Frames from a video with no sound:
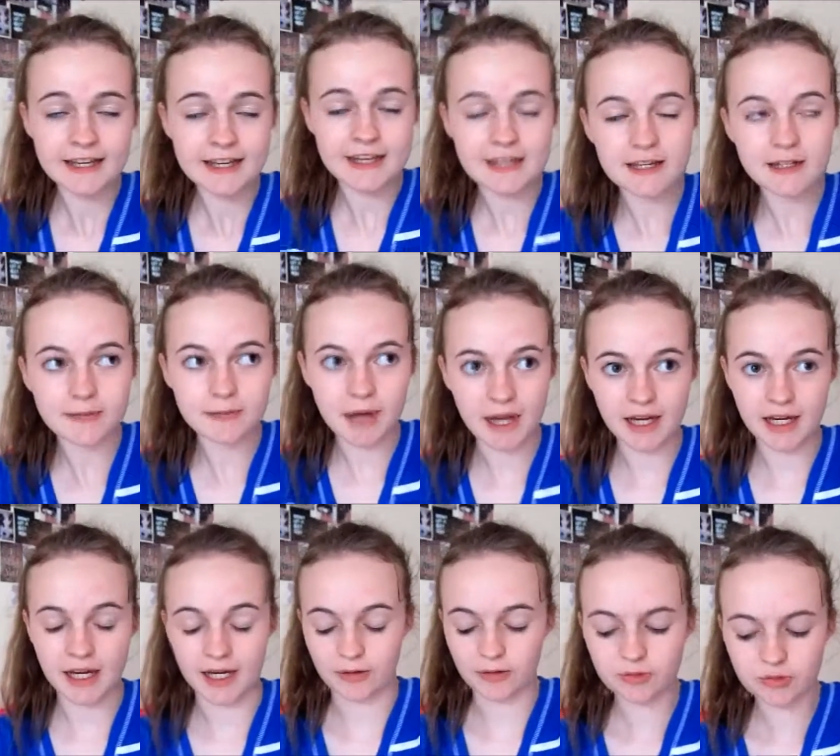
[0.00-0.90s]
in my
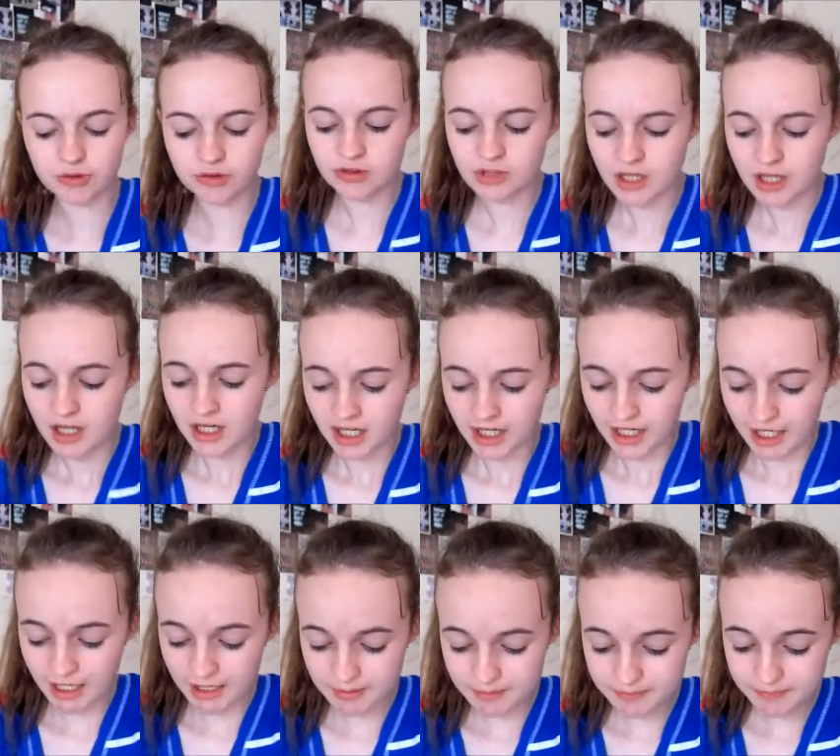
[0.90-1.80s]
house.
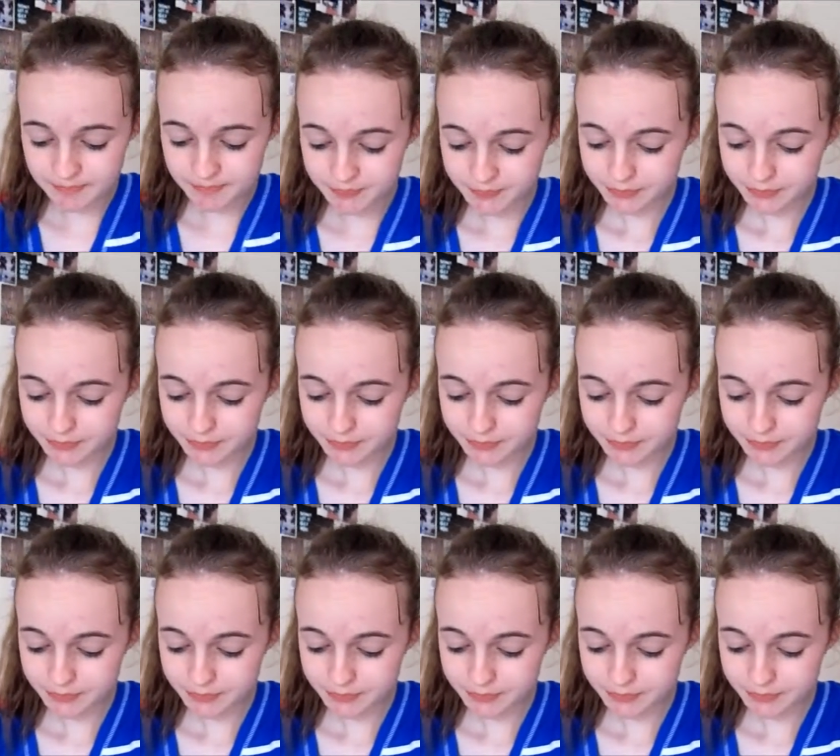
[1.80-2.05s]
Um,